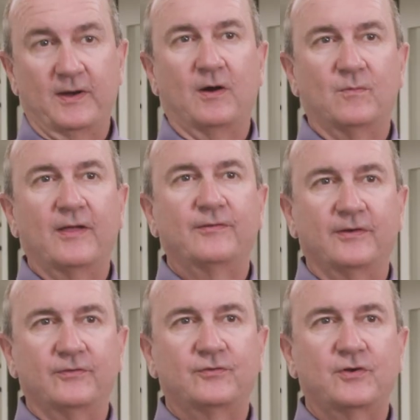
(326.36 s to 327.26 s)
when our
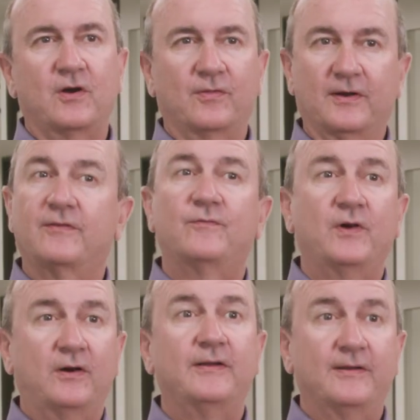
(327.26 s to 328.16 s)
residents share that it's
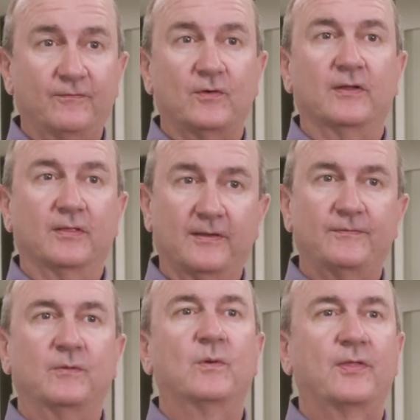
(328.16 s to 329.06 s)
very different
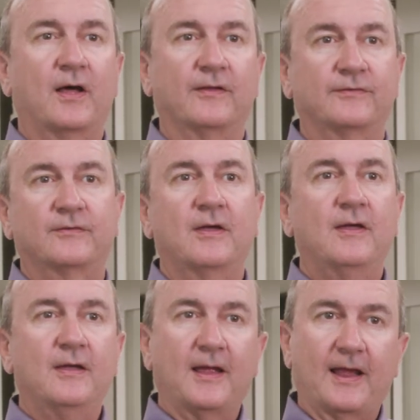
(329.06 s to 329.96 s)
living with us,
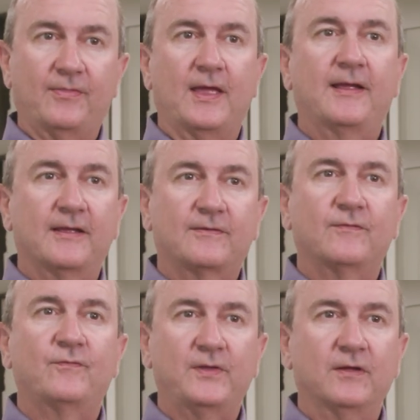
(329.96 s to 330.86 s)
and they get to
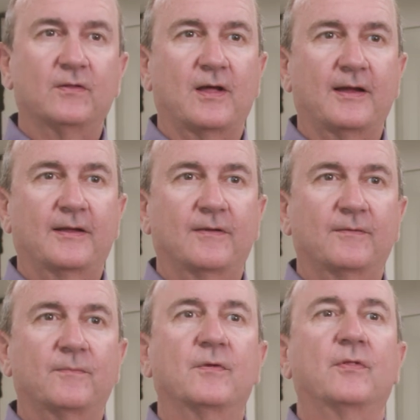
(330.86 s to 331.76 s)
feel like
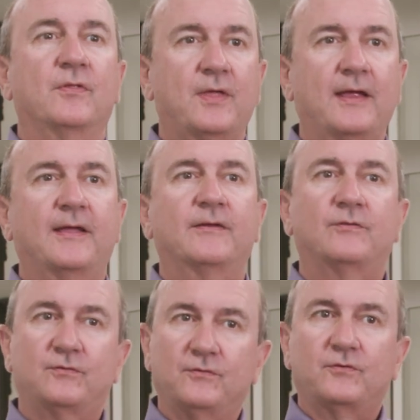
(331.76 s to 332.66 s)
they get
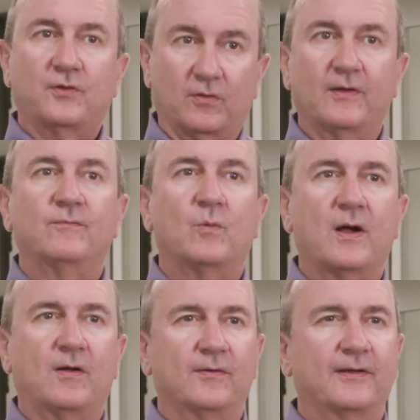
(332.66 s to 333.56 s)
to live
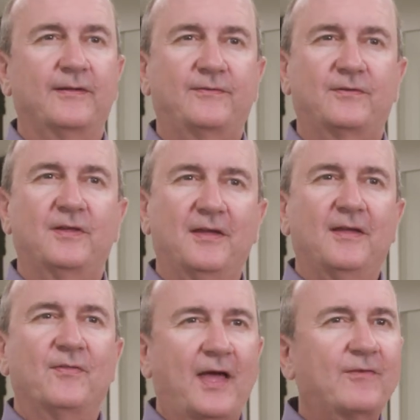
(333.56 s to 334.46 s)
well, it's,
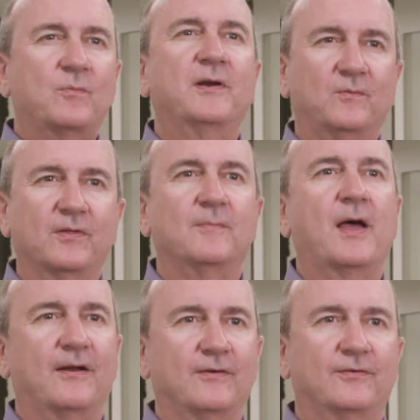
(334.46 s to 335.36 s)
that's when it really
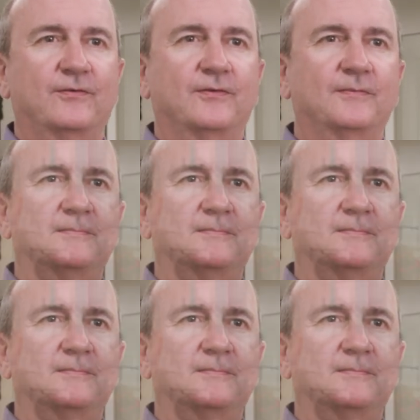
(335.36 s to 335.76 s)
matters.